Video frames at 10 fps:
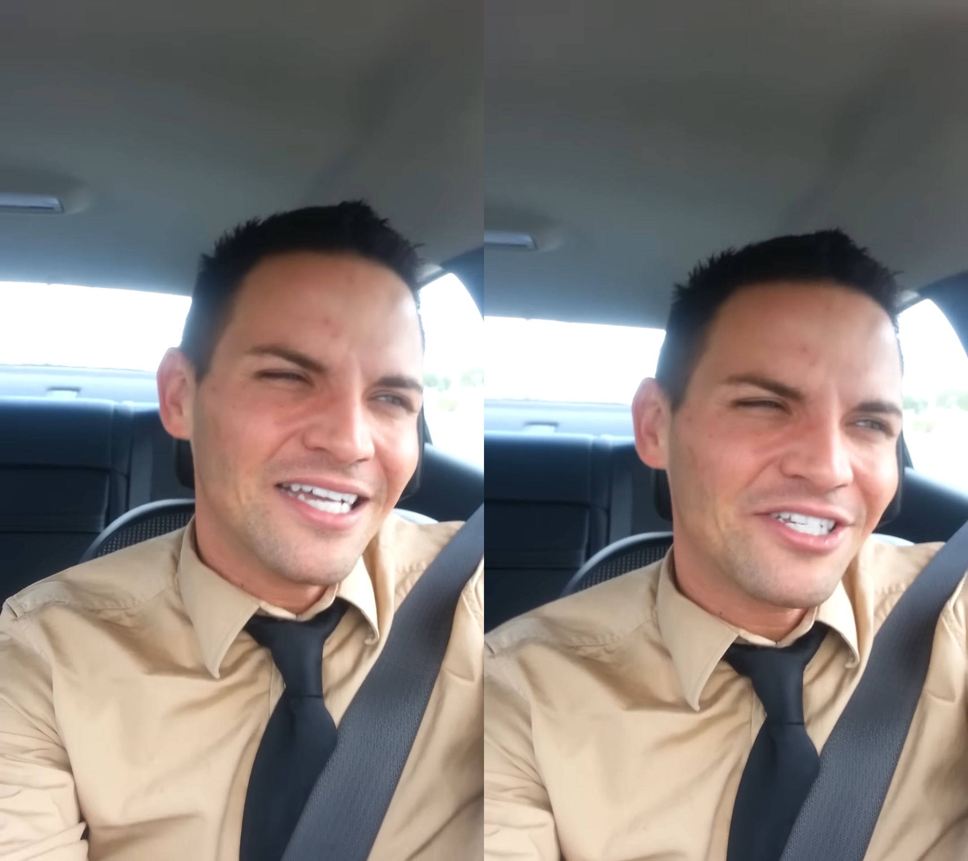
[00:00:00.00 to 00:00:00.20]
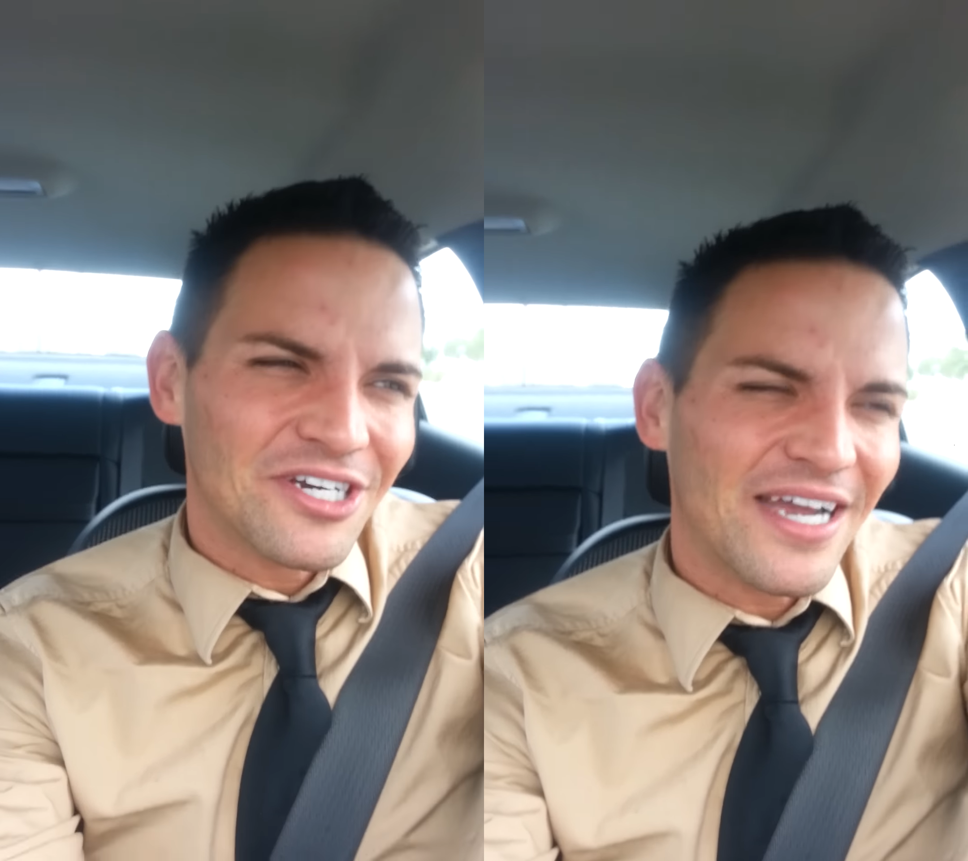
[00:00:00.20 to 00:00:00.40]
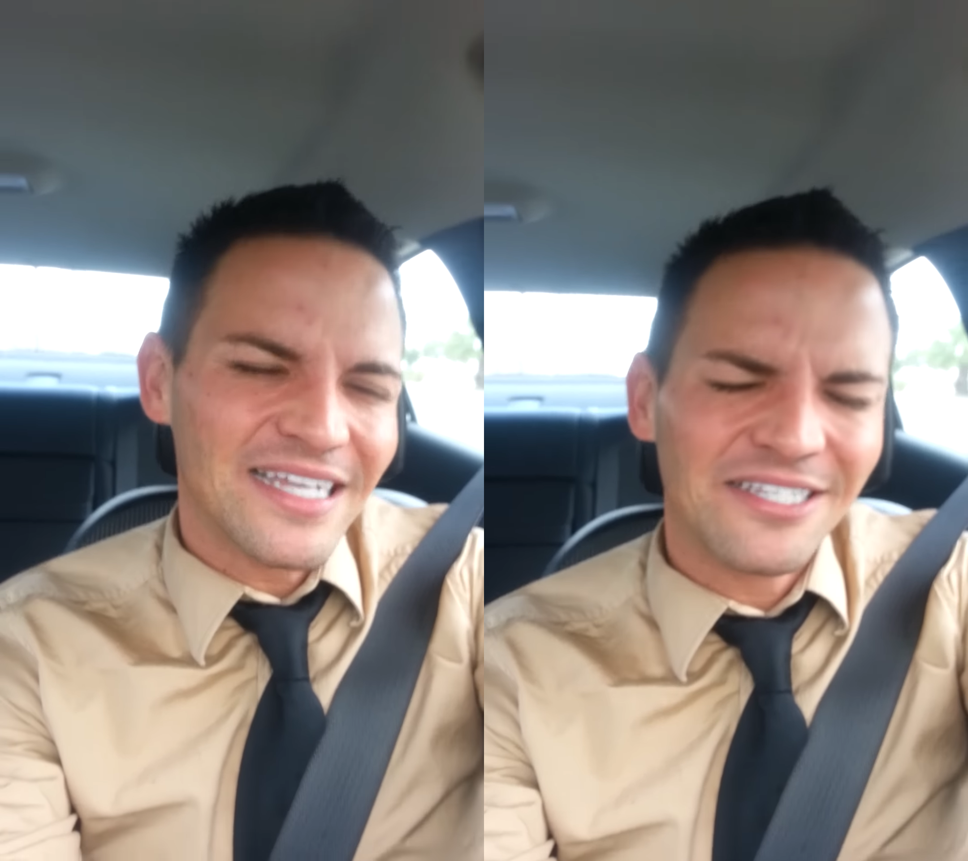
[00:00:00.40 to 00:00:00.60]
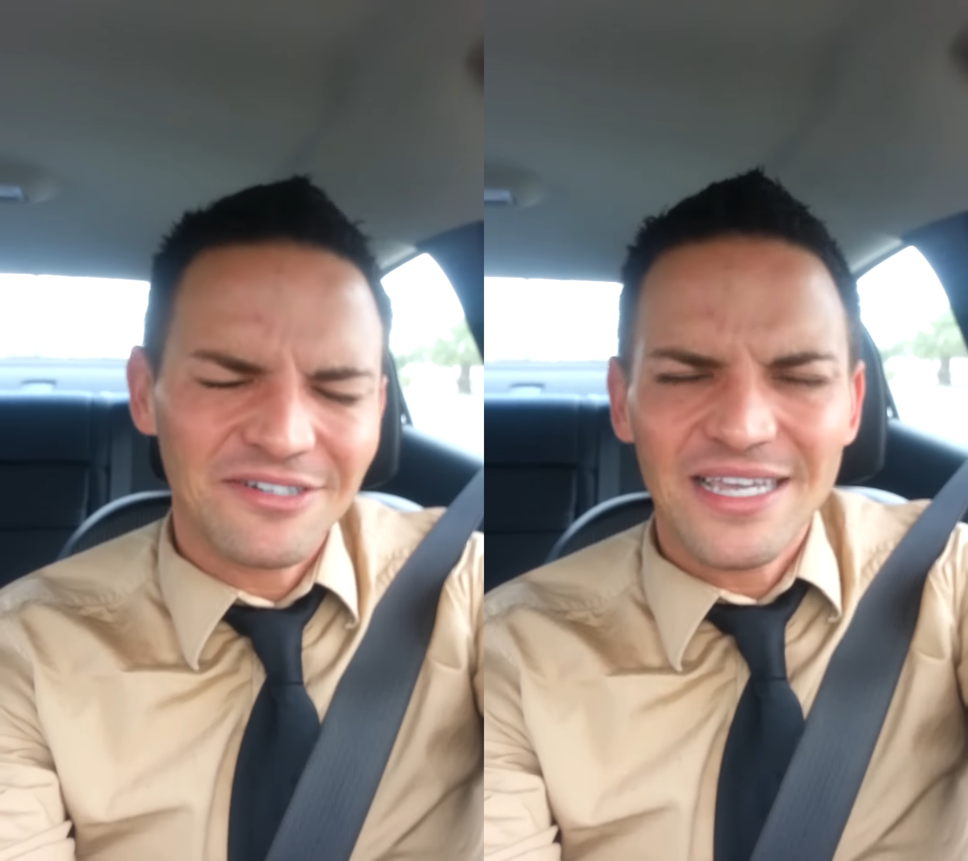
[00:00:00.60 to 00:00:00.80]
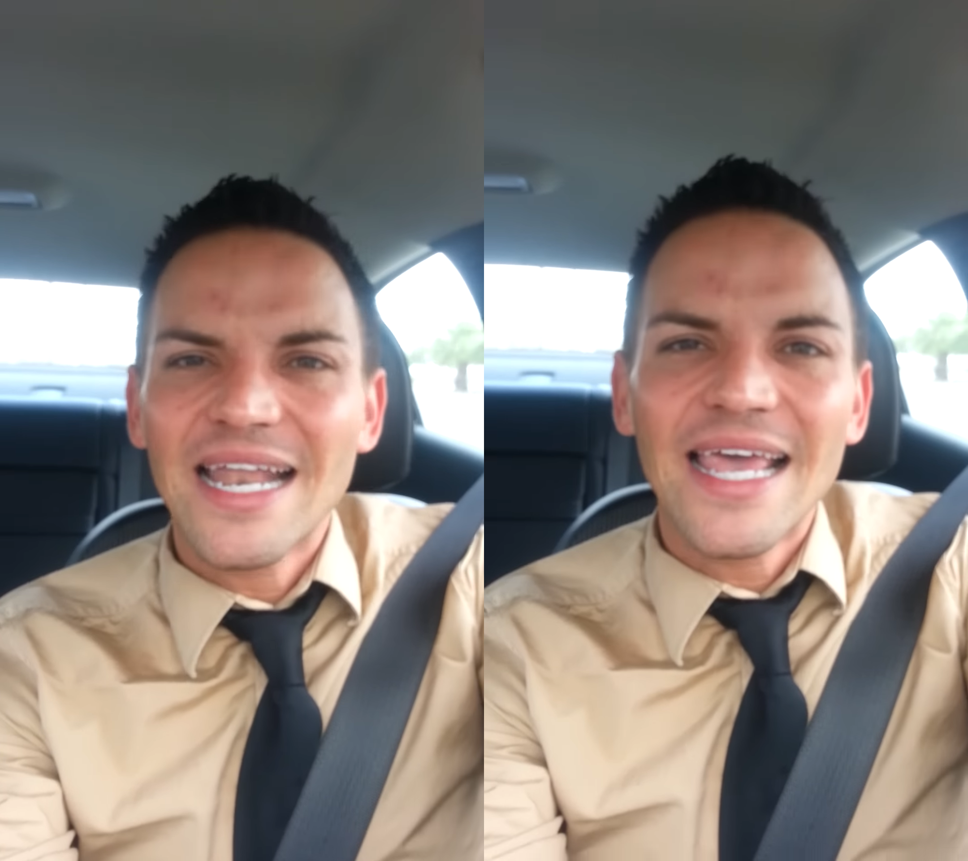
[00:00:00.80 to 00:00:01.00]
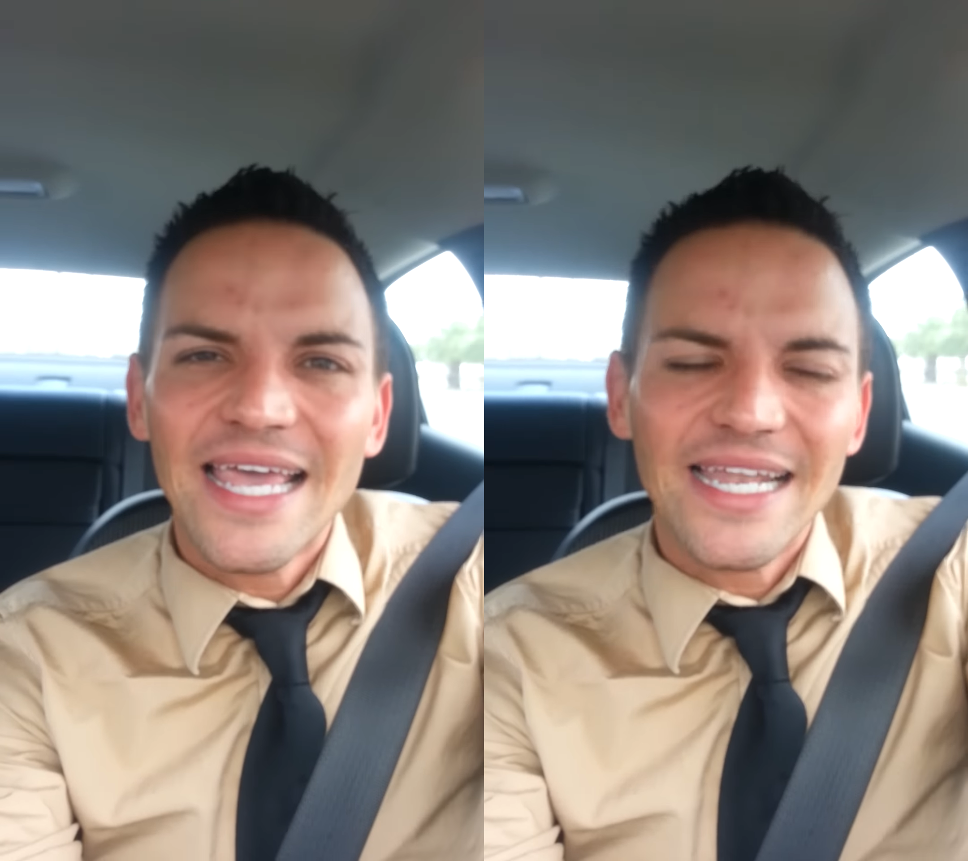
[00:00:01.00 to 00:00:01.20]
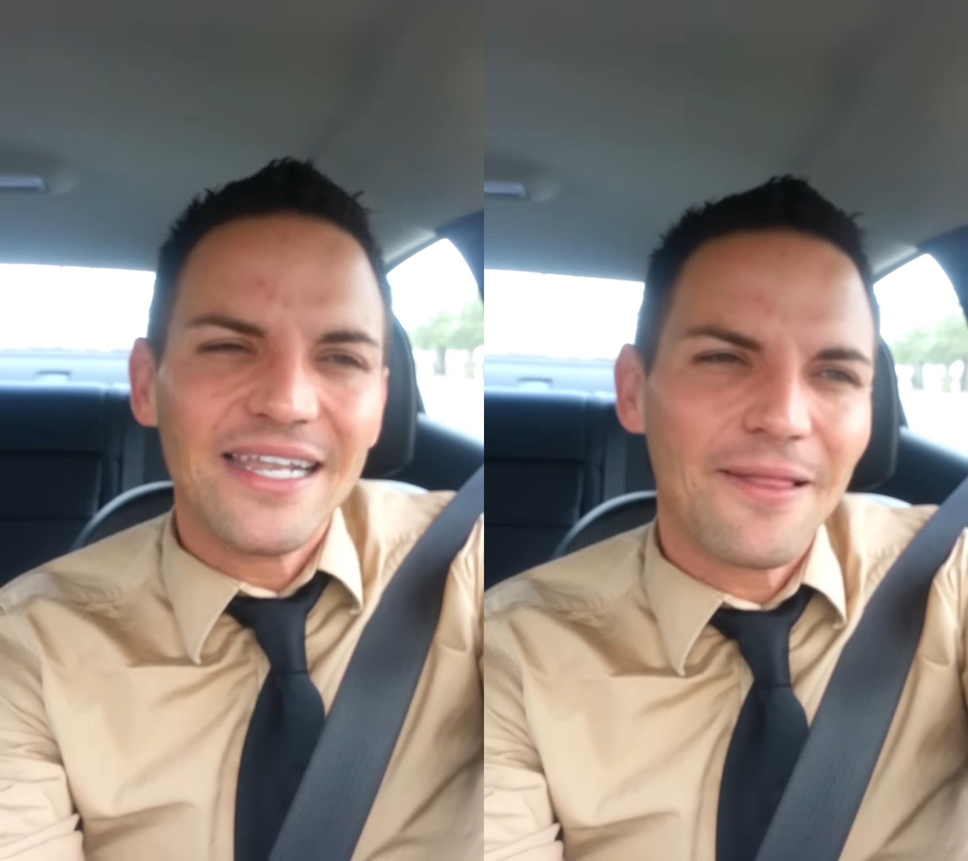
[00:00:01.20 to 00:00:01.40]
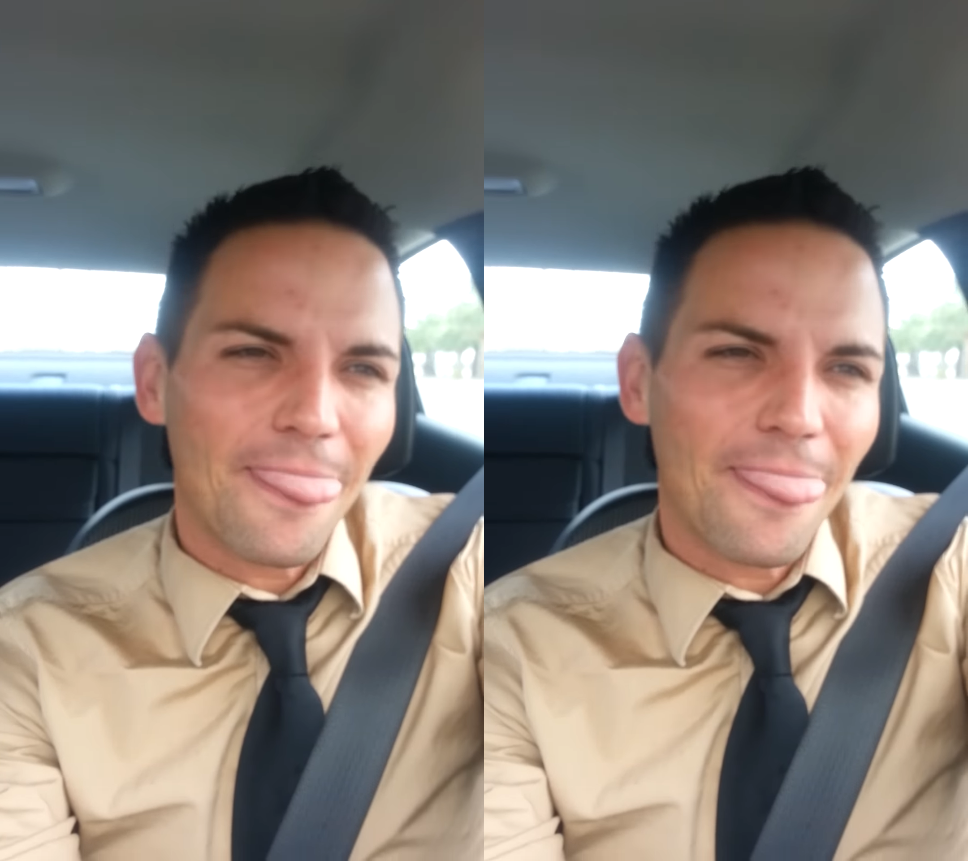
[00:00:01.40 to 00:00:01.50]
Sure, I can still get in,